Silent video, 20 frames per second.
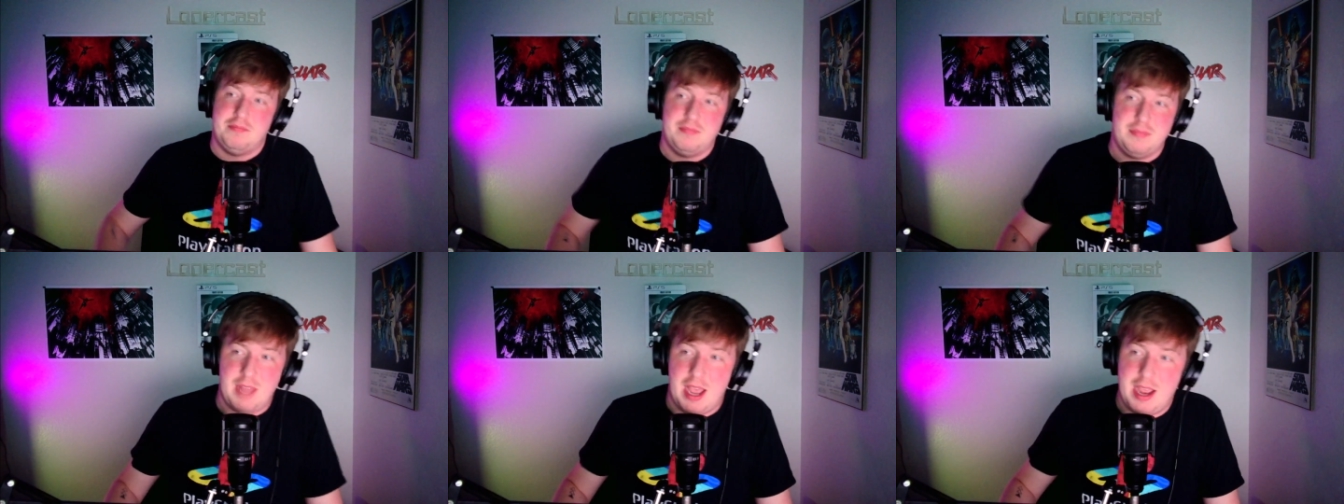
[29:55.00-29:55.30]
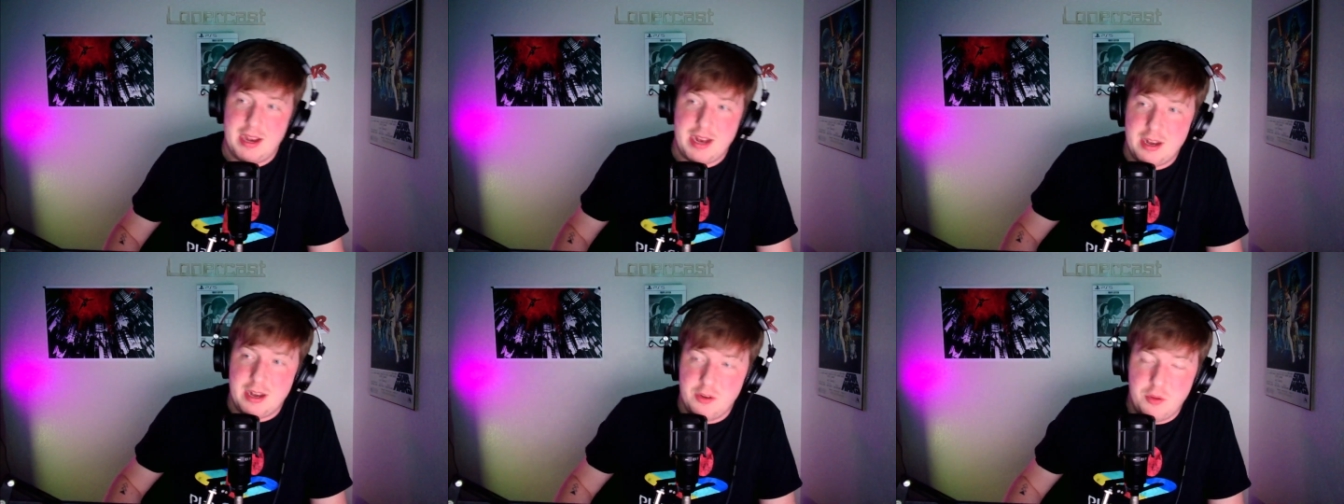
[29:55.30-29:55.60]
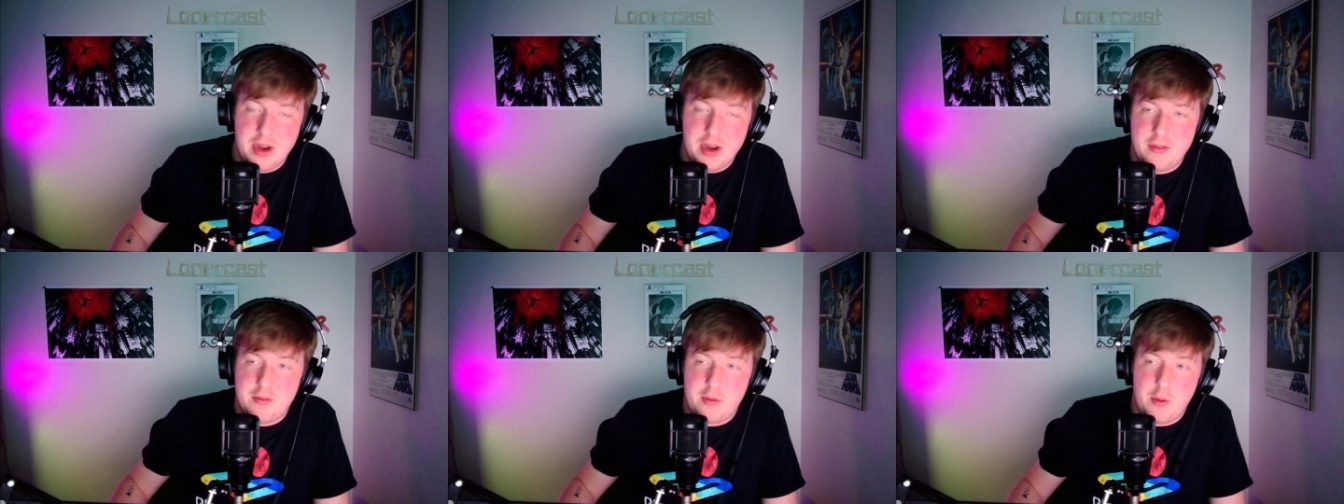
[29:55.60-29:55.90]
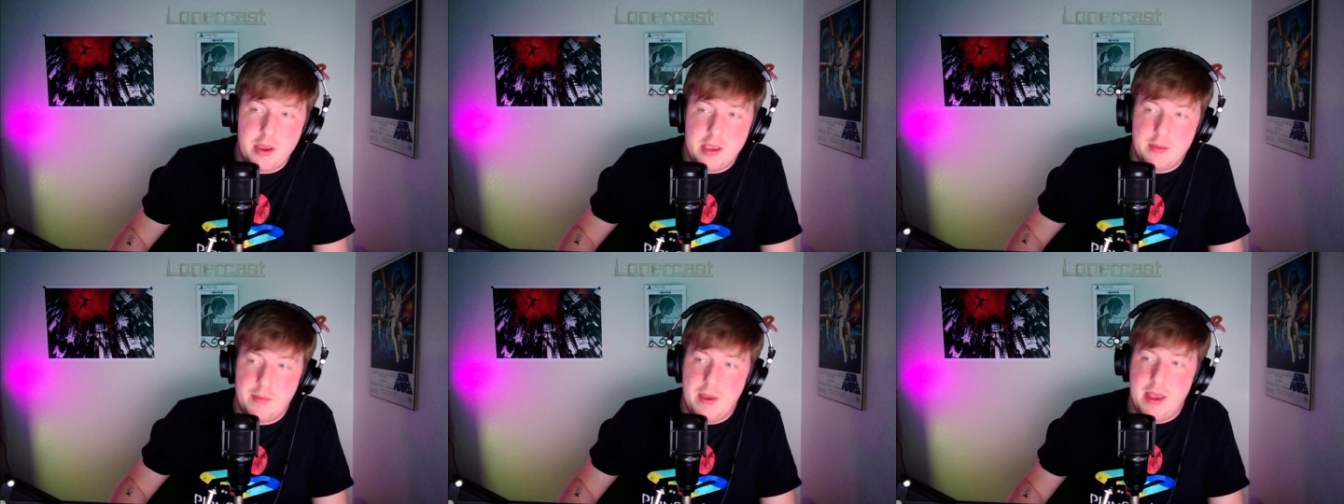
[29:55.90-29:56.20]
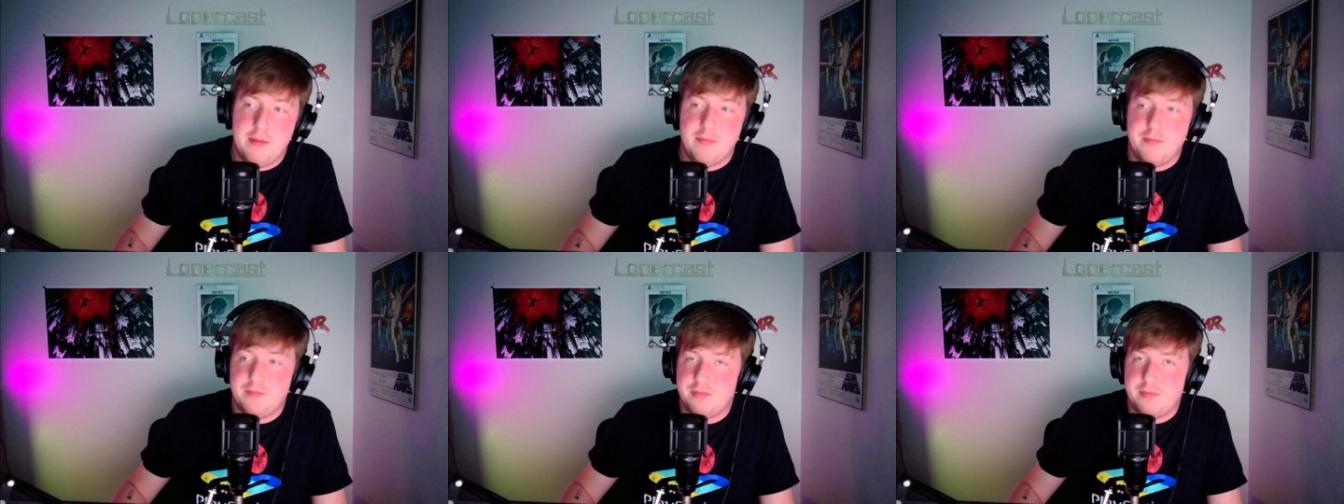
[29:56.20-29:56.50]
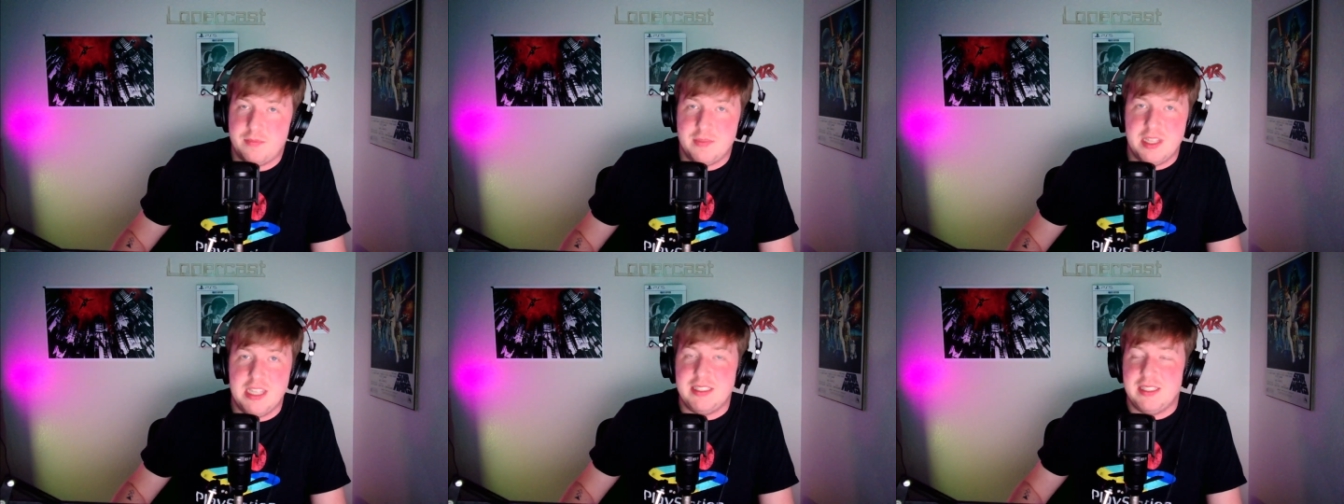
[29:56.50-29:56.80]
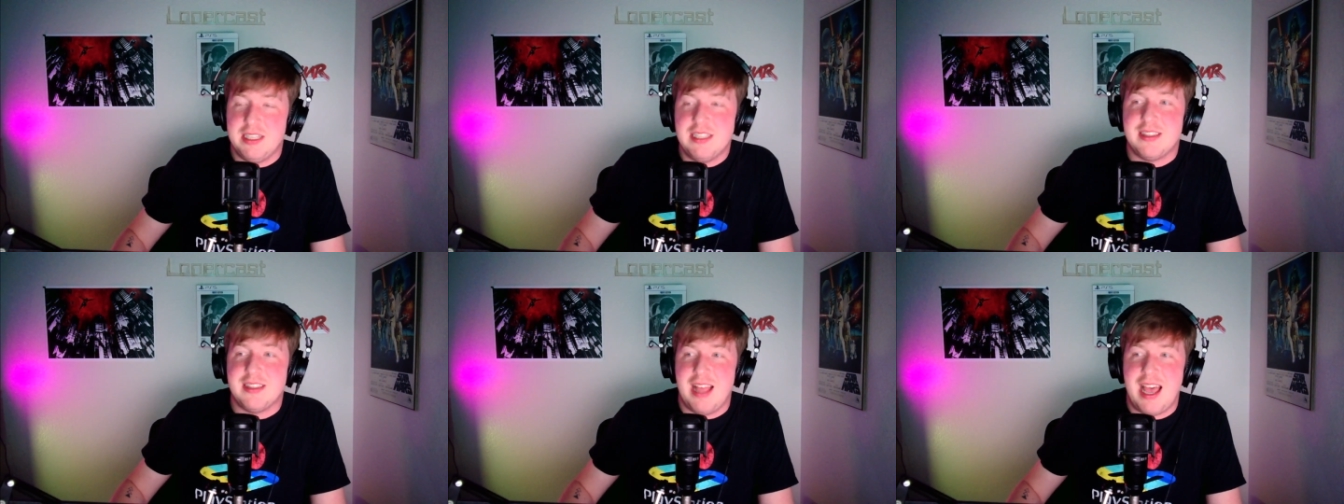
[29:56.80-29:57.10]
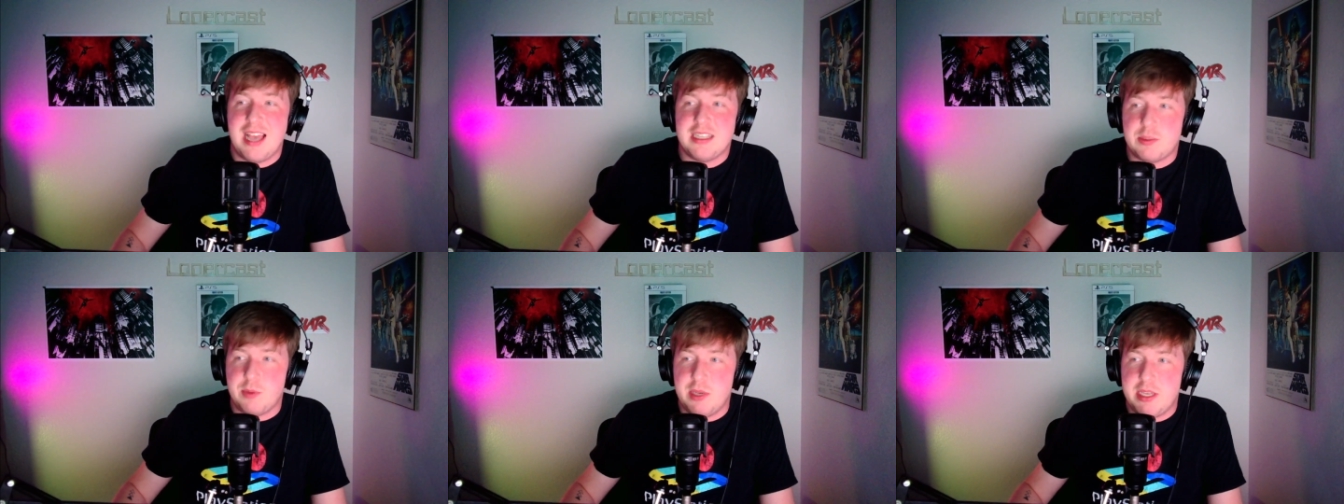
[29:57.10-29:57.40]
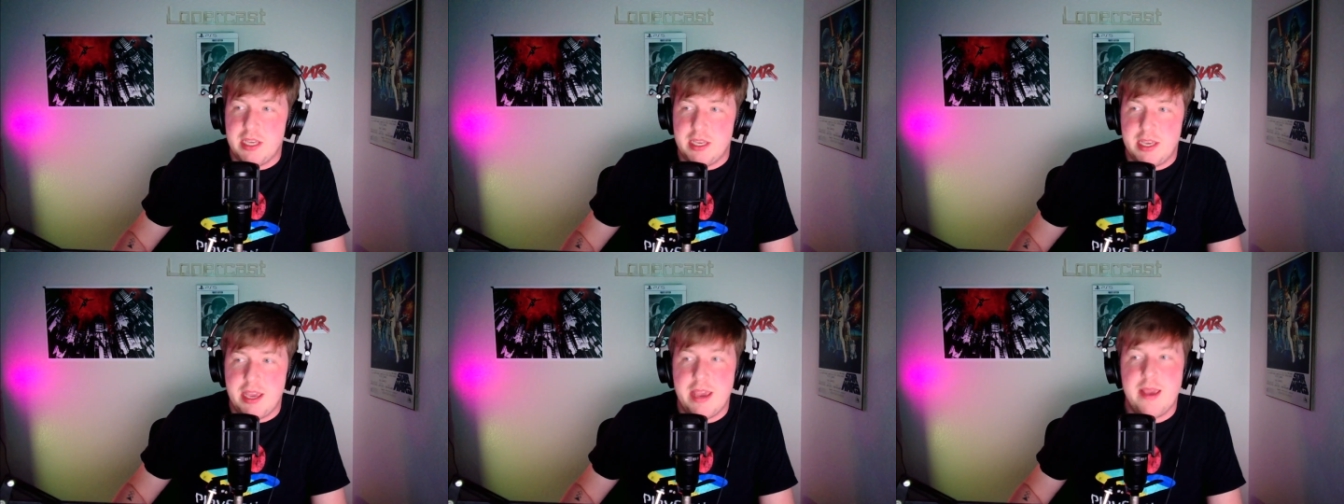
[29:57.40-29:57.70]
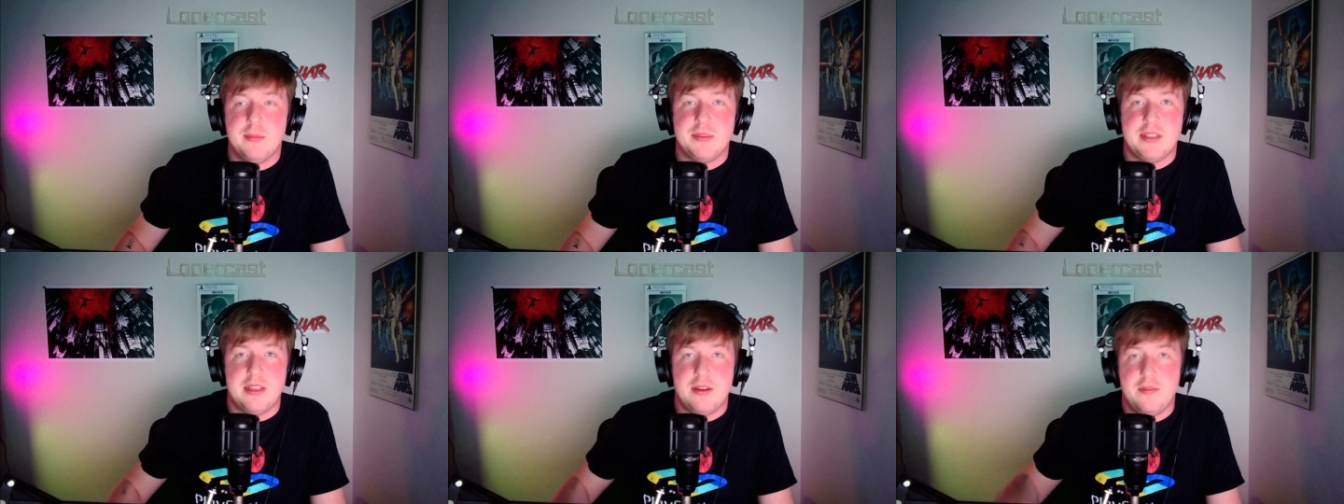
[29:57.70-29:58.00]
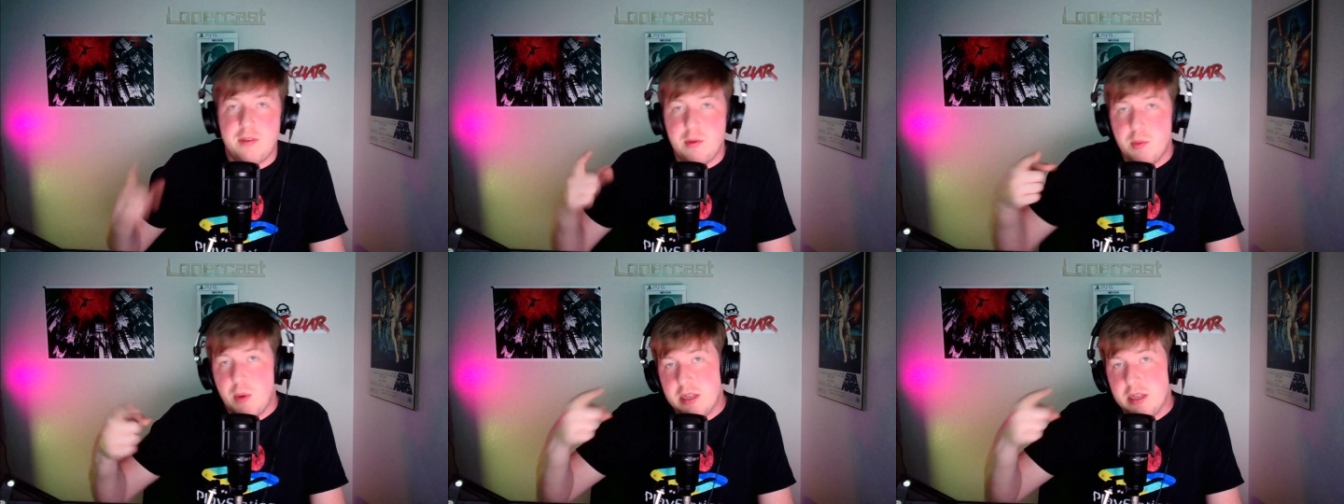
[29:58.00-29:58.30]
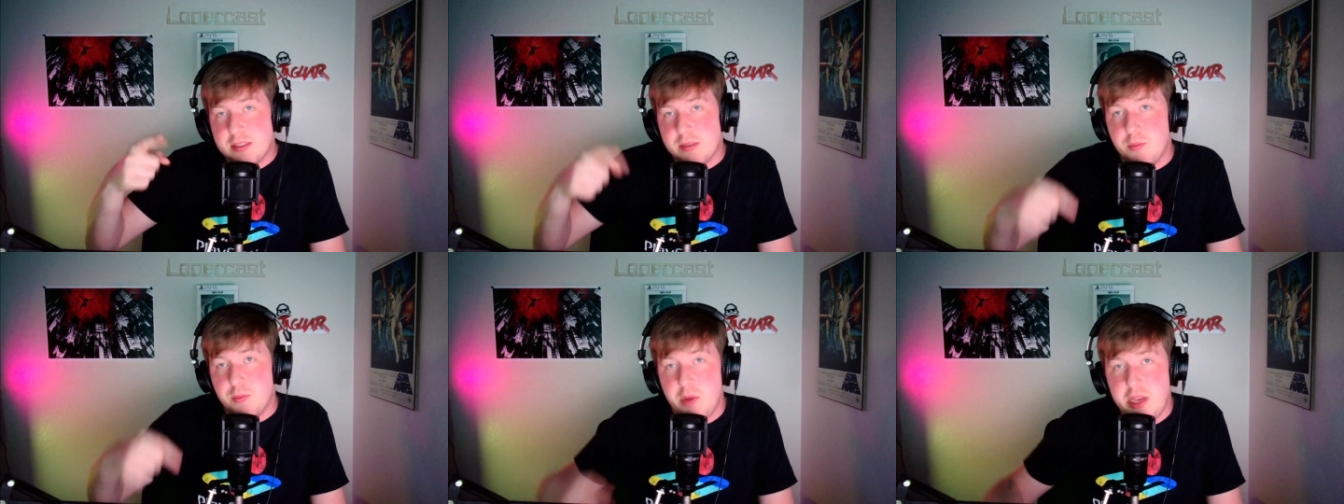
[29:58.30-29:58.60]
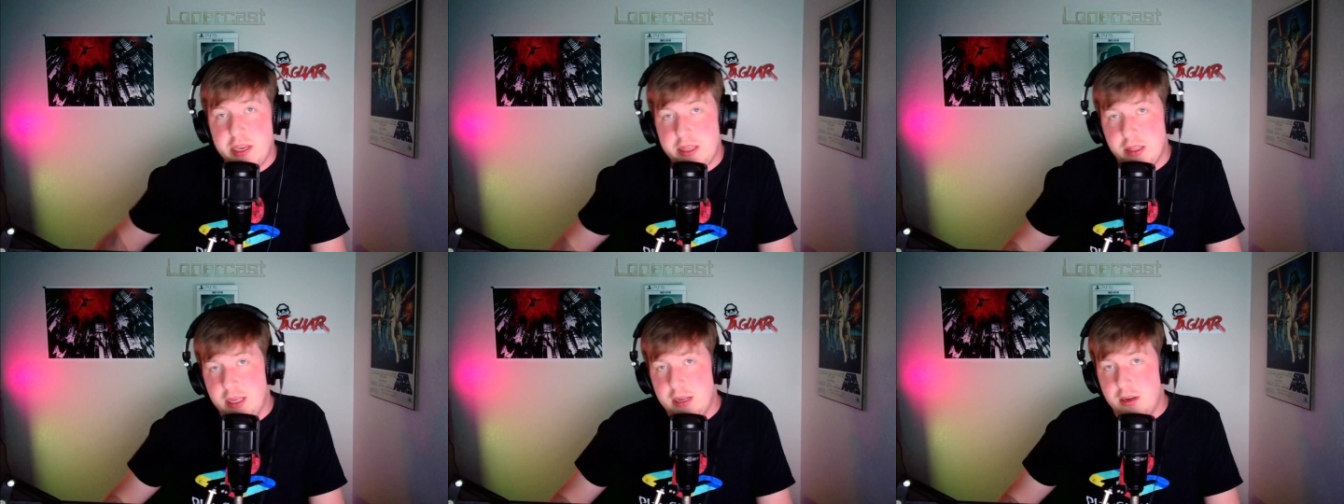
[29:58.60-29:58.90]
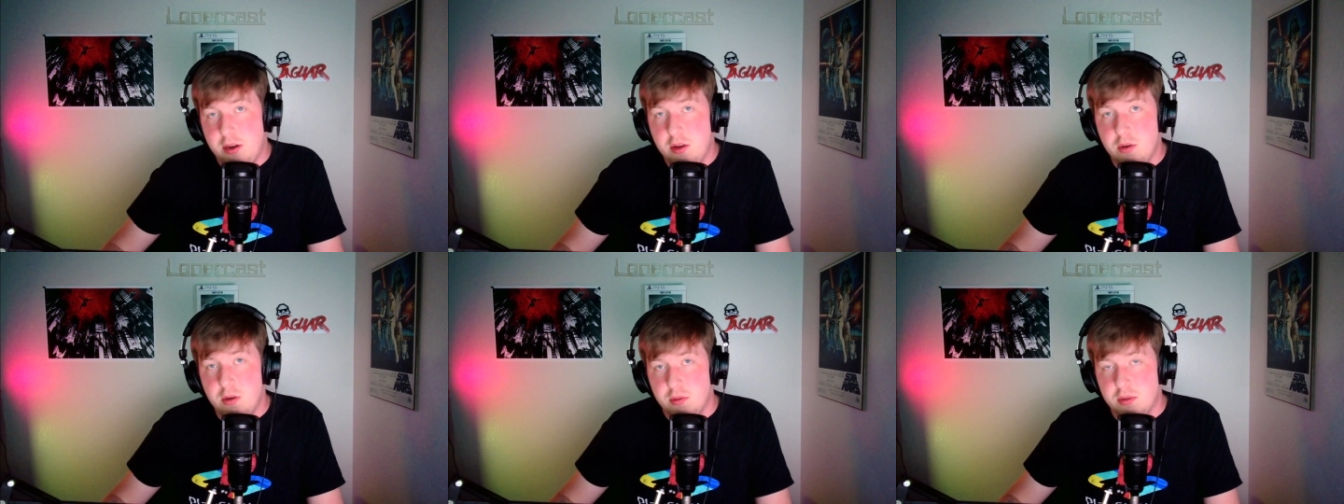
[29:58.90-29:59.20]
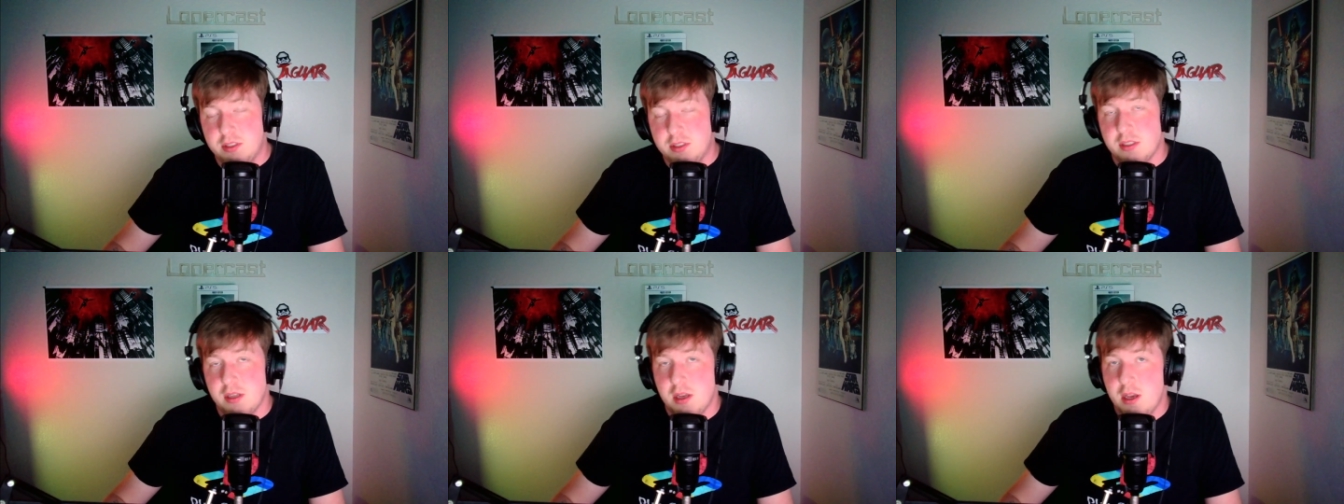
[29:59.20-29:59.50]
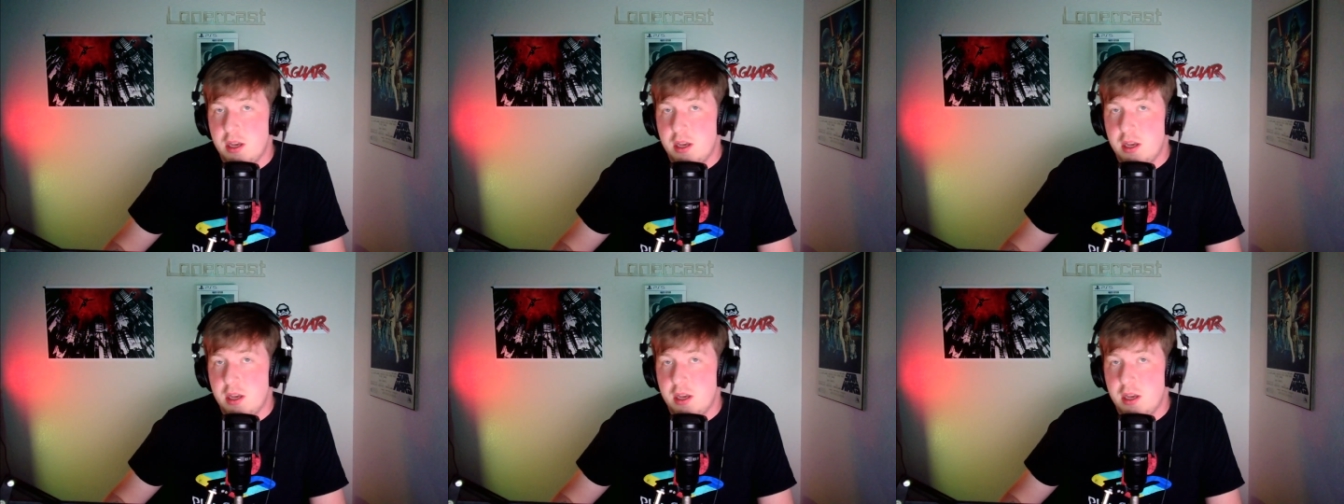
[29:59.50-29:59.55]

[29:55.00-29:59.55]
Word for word: I gotta do it every week, man. This is last week in games, and if you want some weekly news,